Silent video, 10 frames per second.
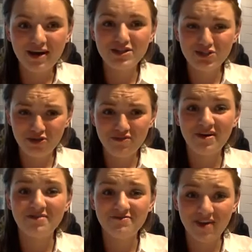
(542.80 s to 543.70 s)
do
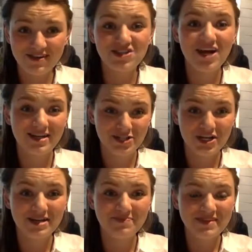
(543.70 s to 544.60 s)
find very
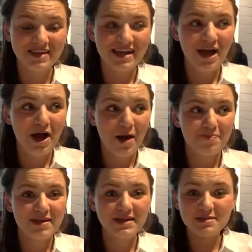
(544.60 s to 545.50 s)
challenging,
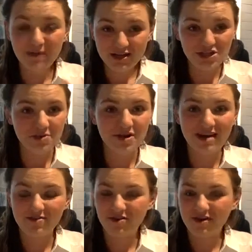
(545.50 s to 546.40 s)
especially when you
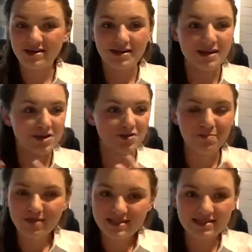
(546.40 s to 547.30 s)
have your own clinic and your own
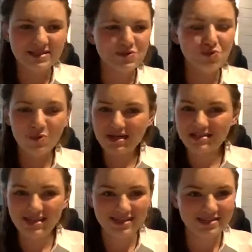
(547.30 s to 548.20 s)
business. There's always
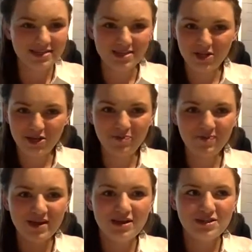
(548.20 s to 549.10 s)
things to do.
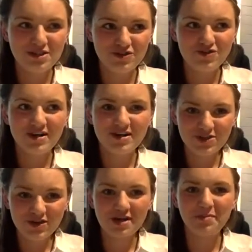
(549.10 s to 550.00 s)
So trying to
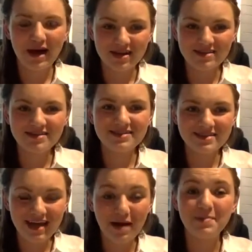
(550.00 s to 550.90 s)
strike a balance
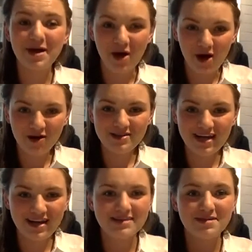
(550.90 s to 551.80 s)
can be hard,
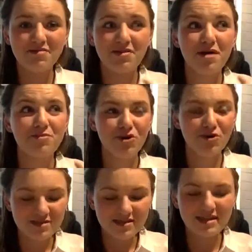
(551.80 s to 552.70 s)
and is something that I'm
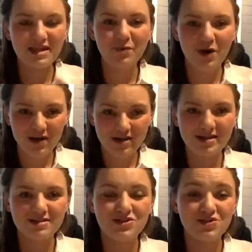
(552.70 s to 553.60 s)
constantly
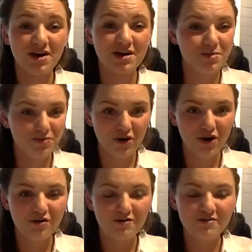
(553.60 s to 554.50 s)
working to try and improve.